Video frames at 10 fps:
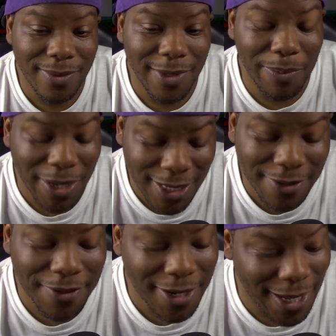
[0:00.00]
the best
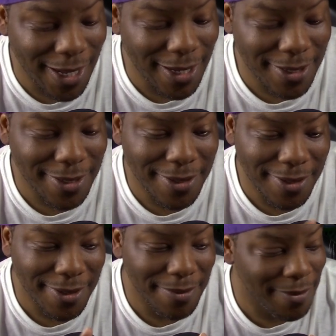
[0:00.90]
for last
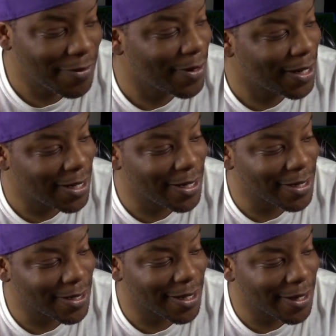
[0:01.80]
before I end
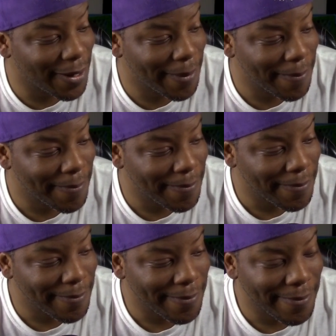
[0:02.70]
this
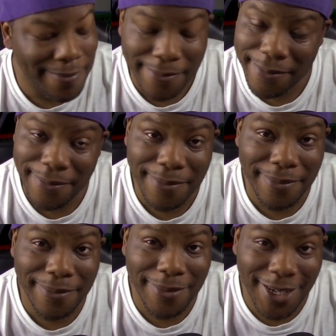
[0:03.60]
thing.
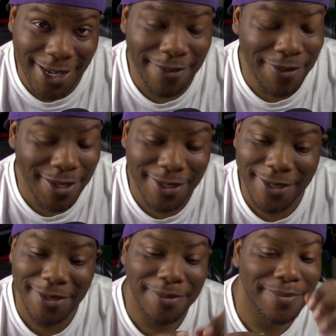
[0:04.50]
The defense.